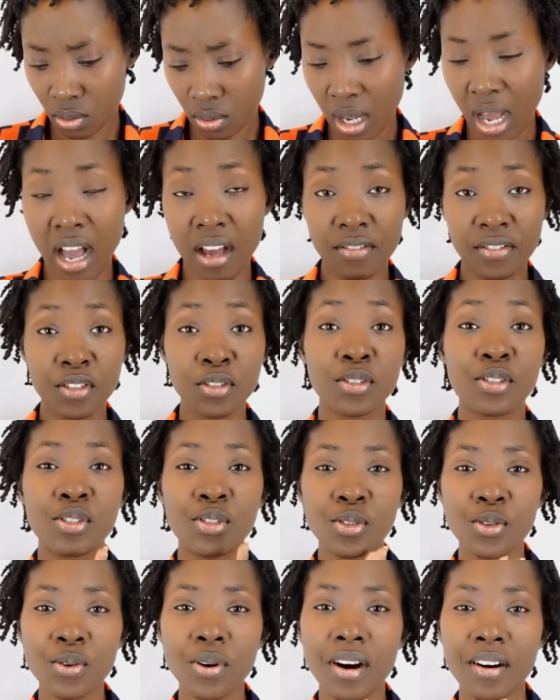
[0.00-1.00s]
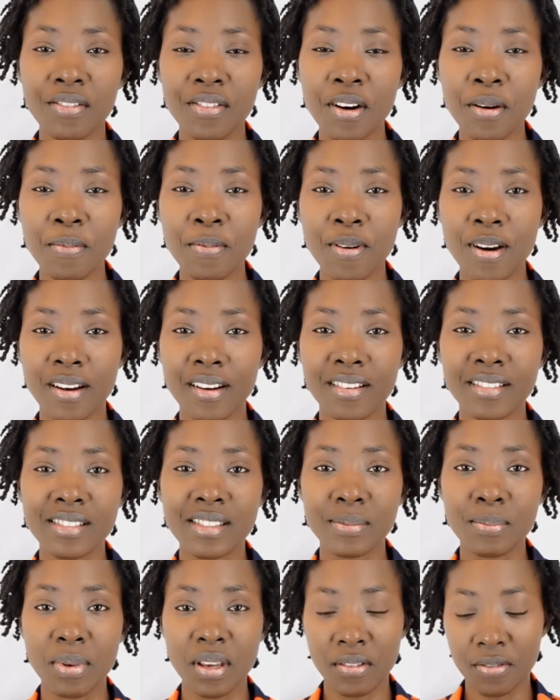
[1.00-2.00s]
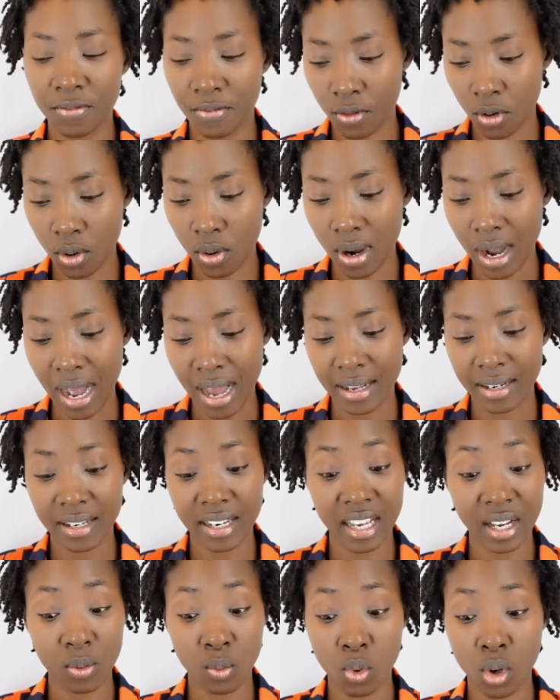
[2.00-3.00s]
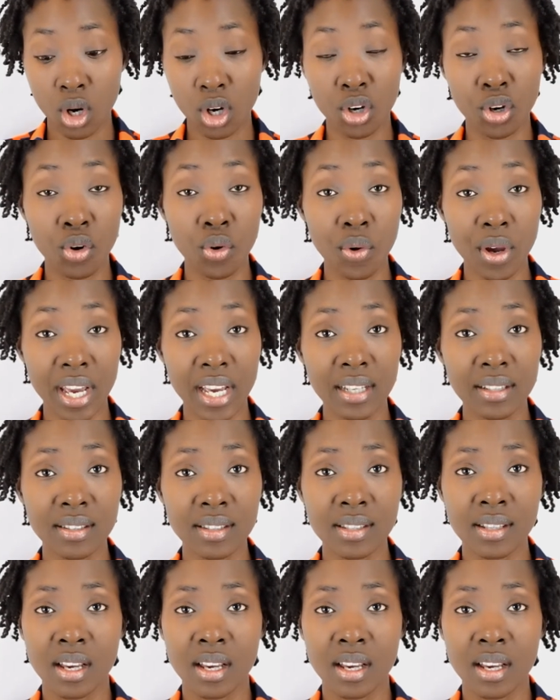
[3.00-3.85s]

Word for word: I've used two of her products before and they were great